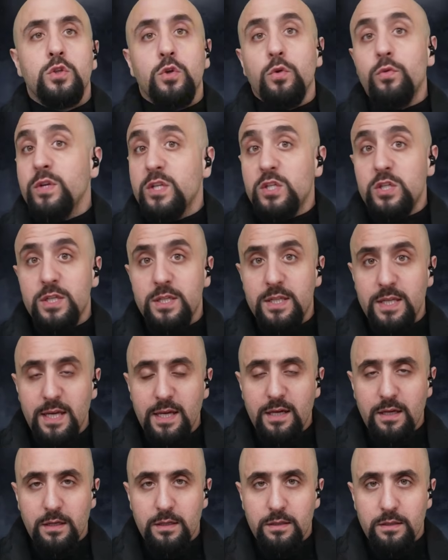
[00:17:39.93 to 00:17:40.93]
to reach a
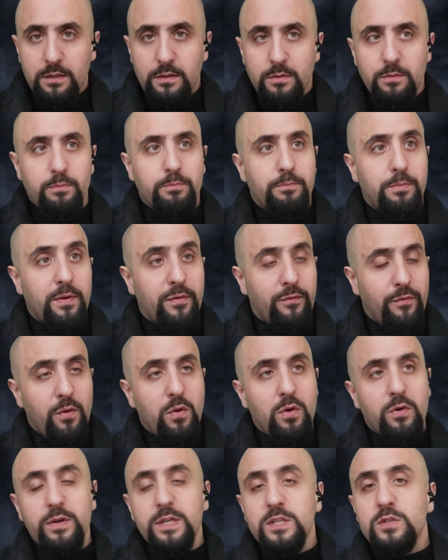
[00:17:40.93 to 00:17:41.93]
deal.
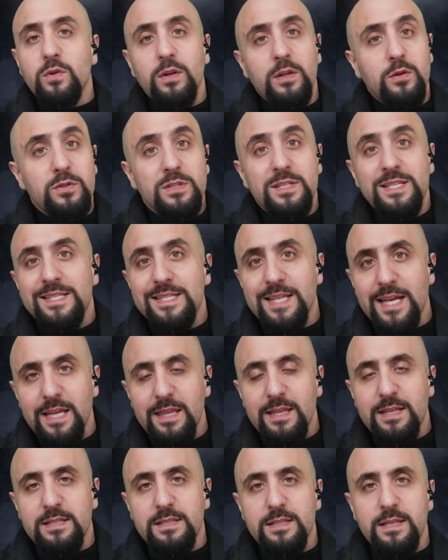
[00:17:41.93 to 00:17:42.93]
Before, Israel used to say
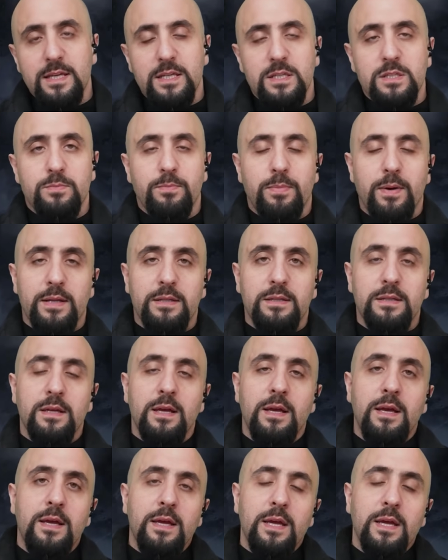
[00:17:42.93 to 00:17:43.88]
these things, but